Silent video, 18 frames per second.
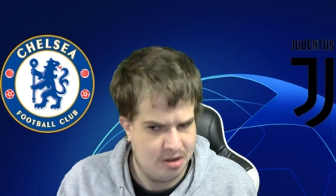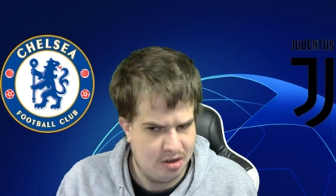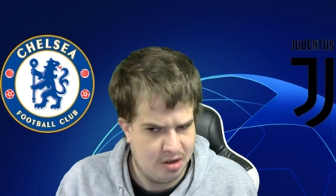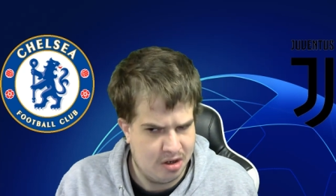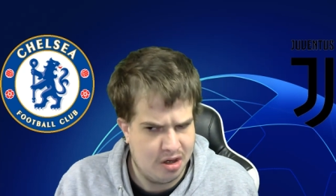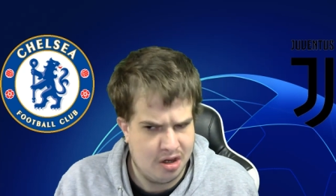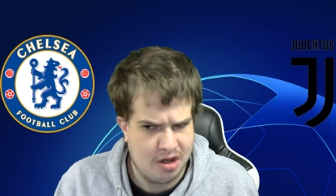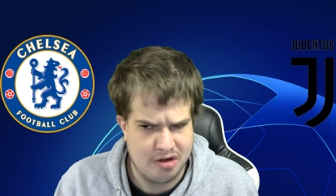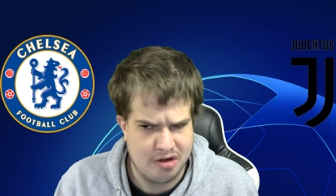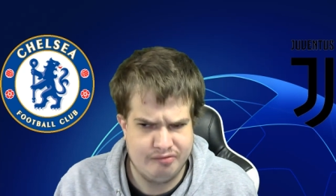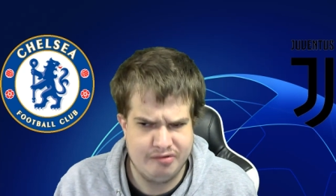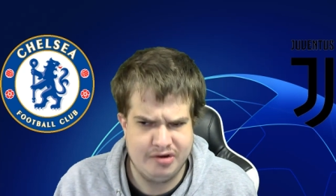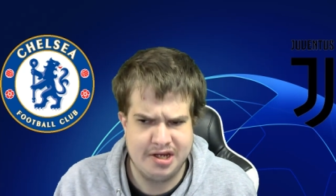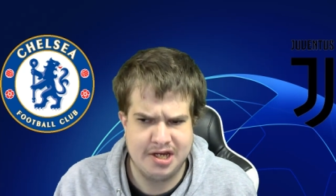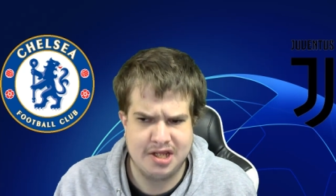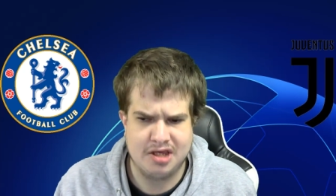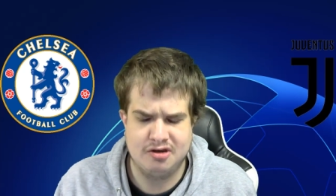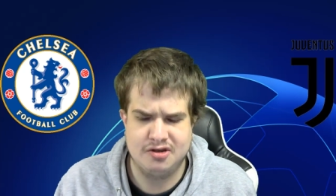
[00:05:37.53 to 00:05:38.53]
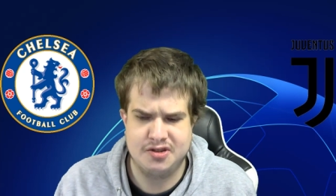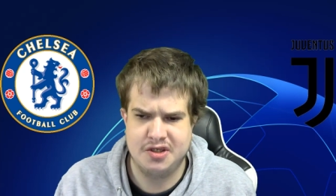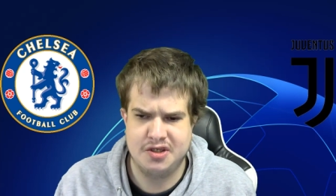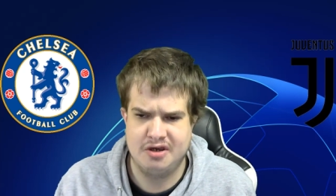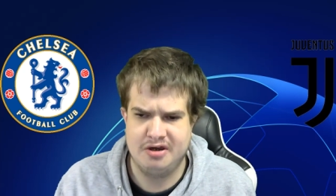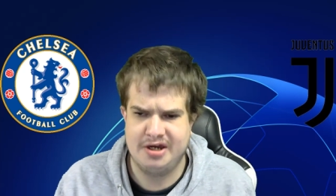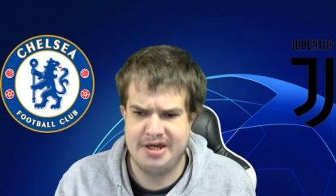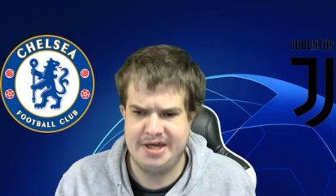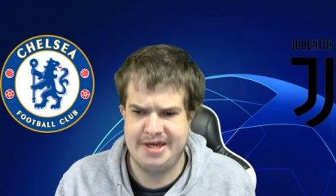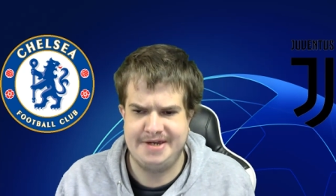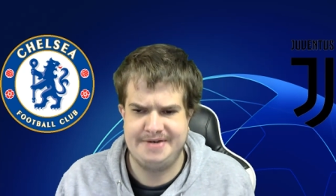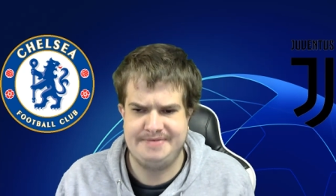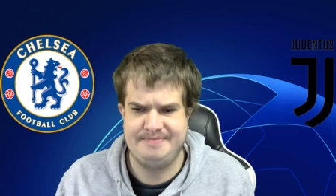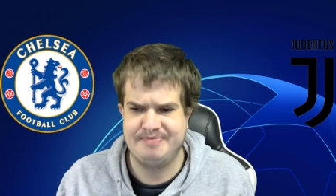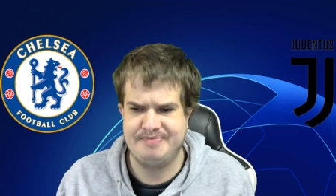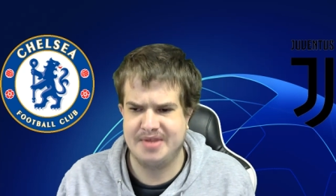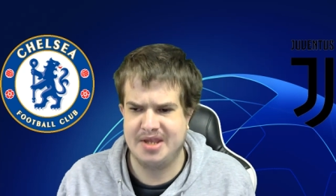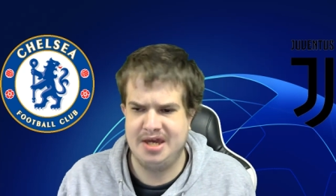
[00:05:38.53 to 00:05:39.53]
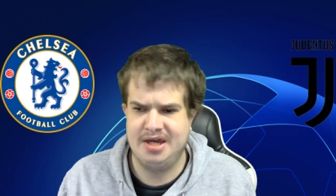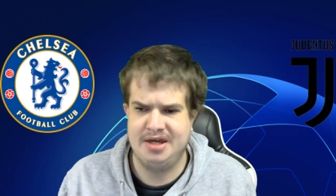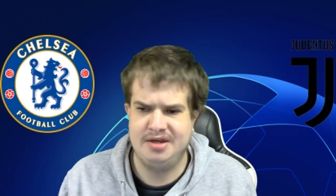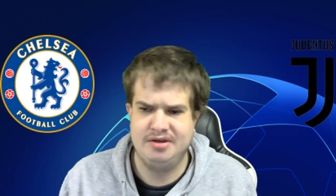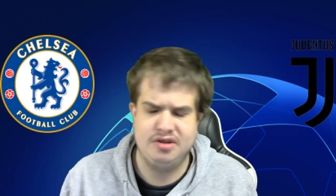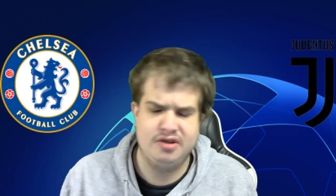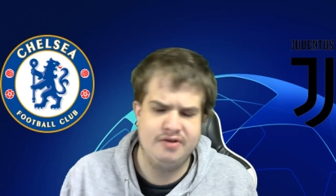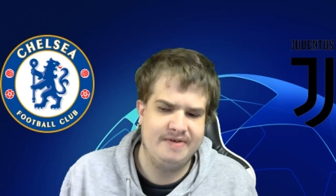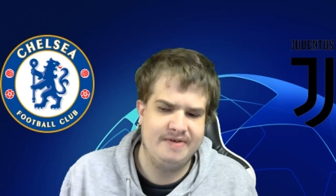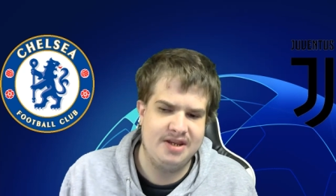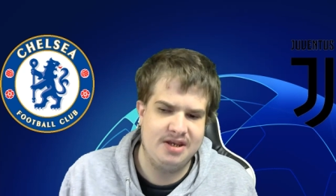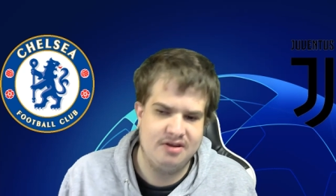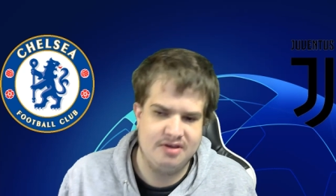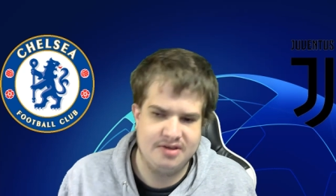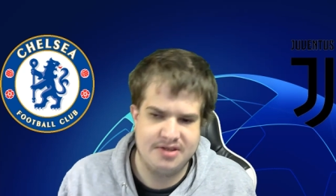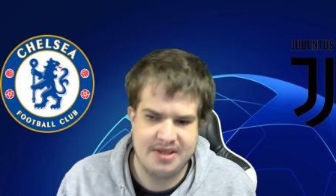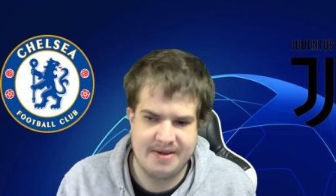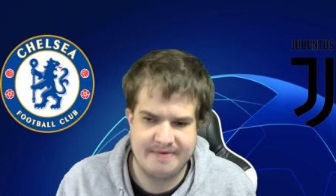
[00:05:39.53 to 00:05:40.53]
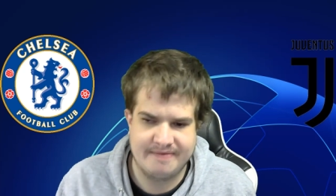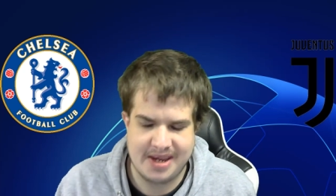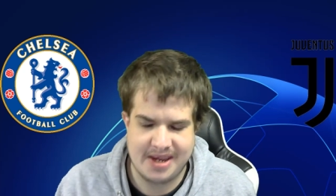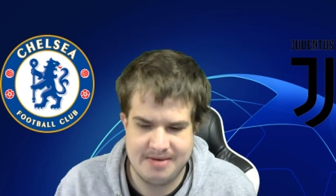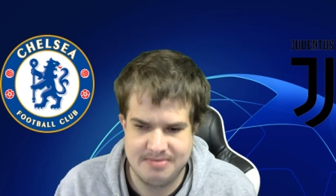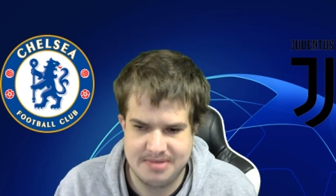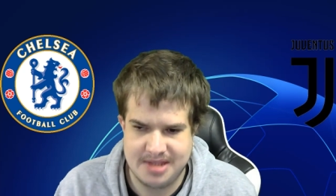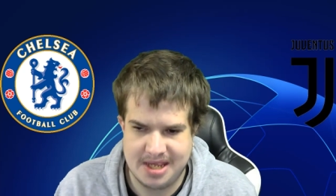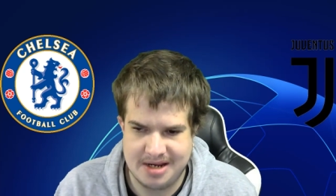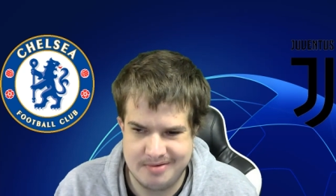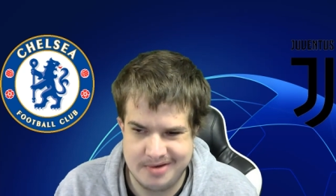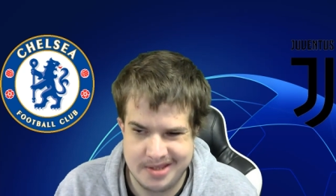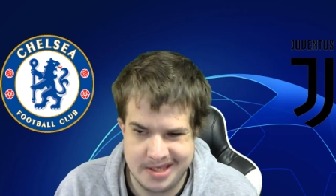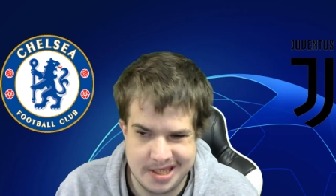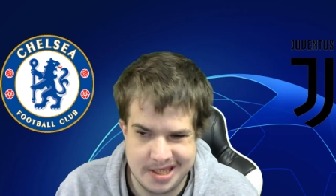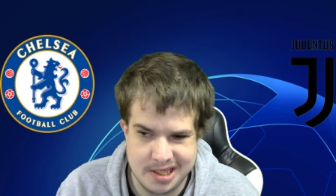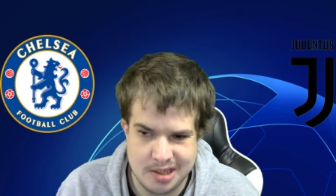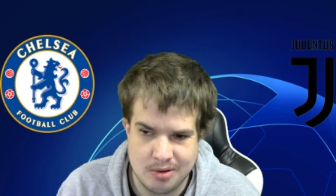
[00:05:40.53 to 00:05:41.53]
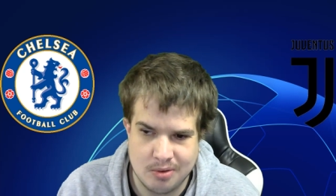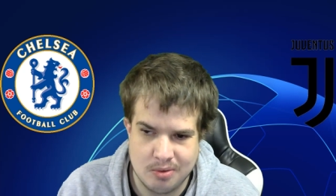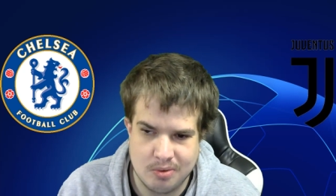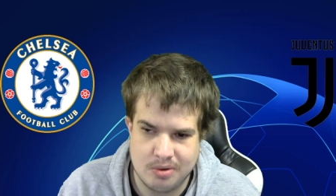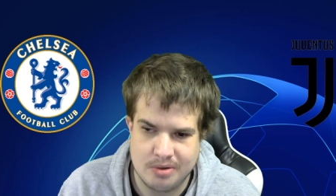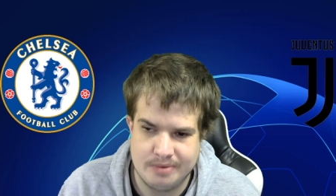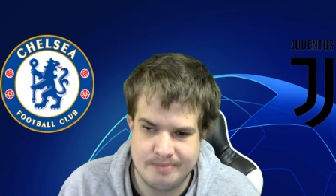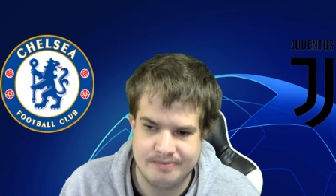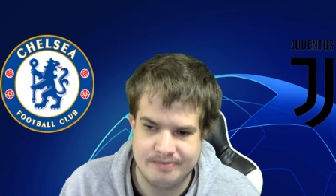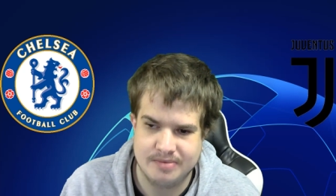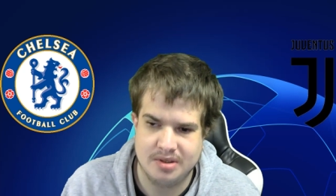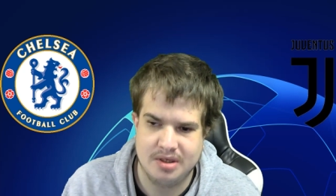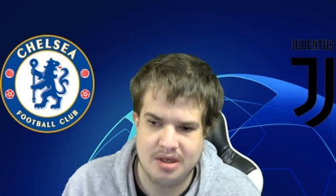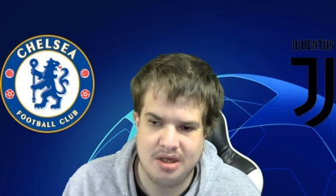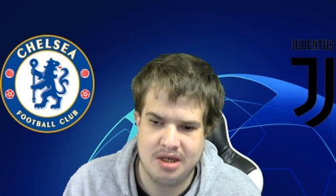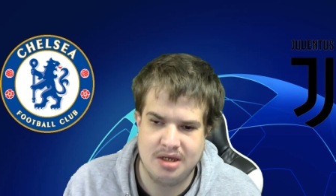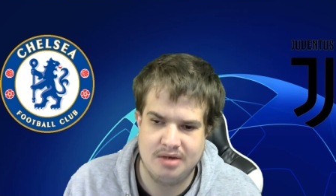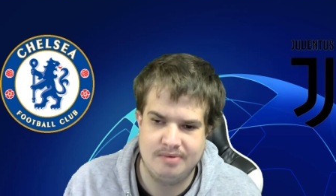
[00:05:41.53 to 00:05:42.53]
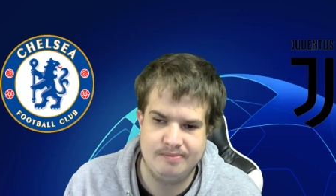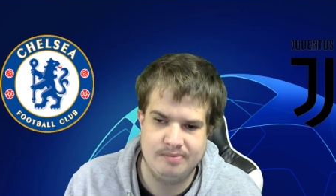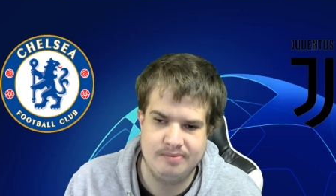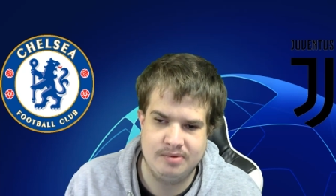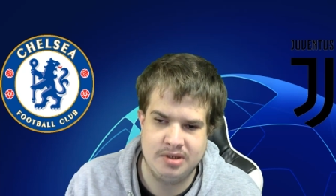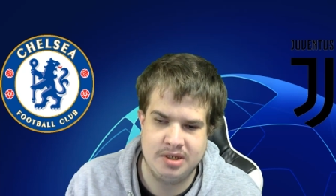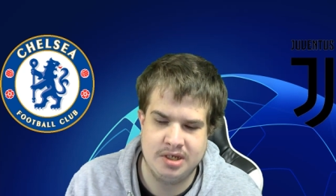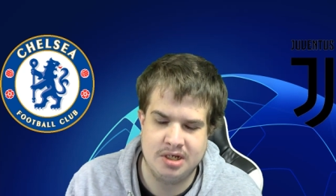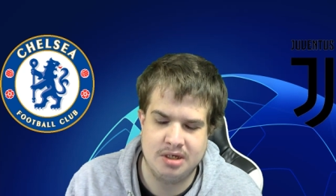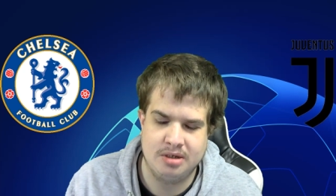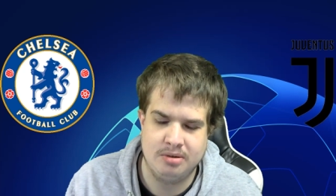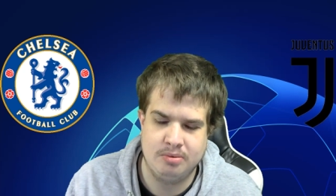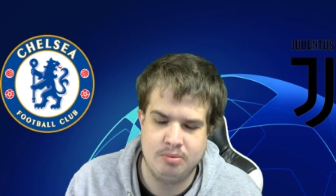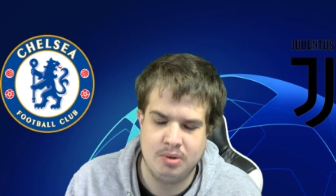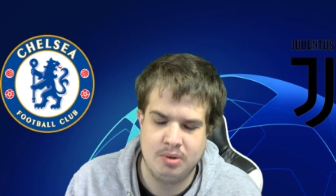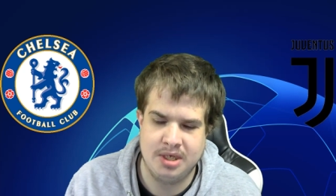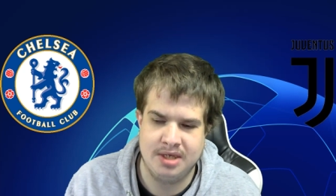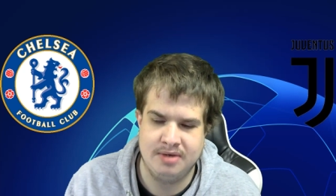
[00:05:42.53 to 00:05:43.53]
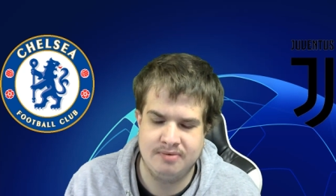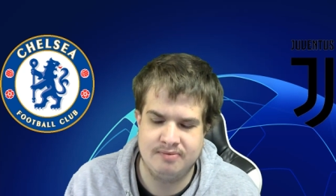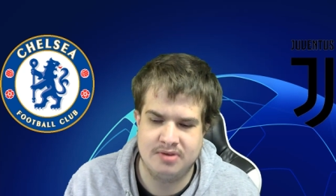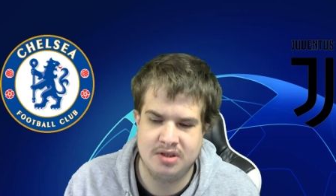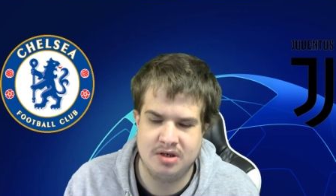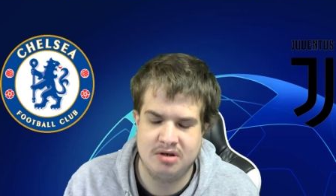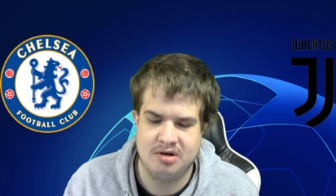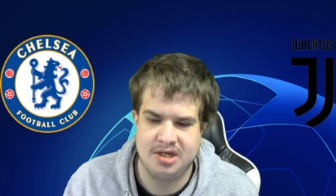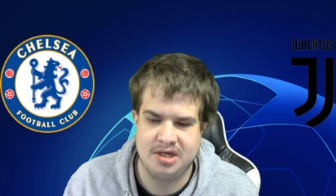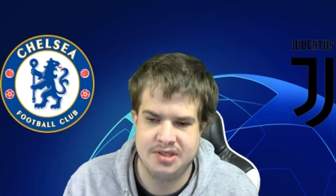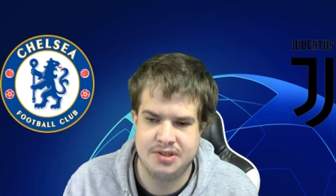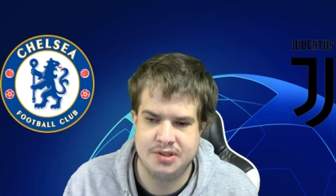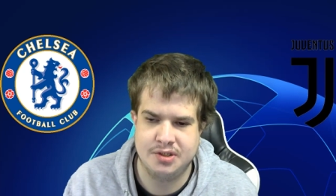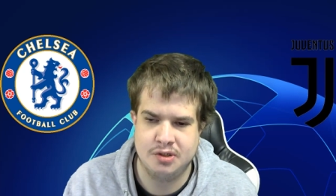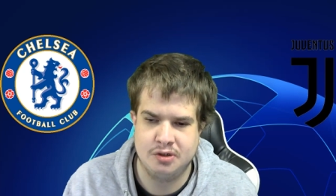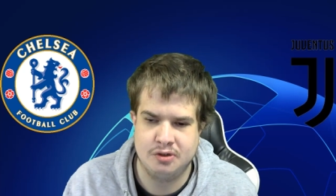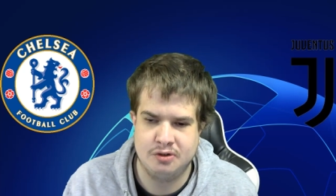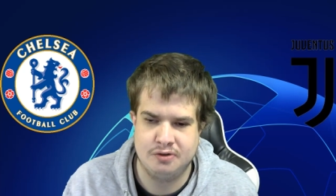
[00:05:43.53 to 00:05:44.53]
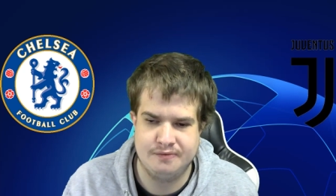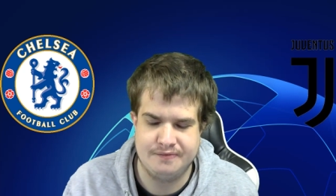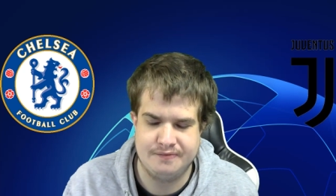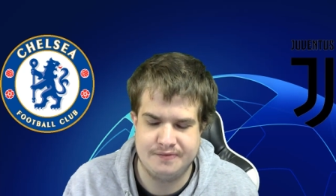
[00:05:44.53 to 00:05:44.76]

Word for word: a really good tie. Uh, Juventus have came downhill you know, with the likes of